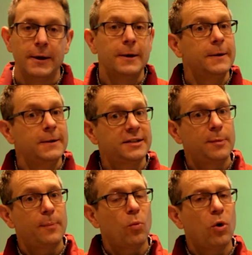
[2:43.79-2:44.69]
So
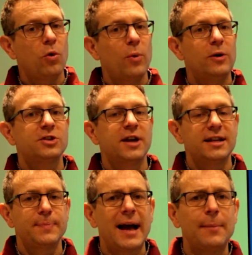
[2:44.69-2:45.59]
what will change?
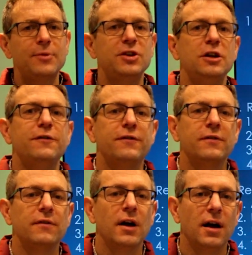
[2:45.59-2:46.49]
Perhaps you've
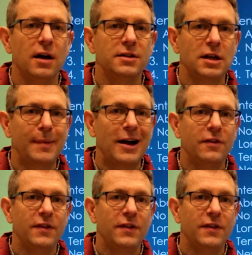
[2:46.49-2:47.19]
heard about the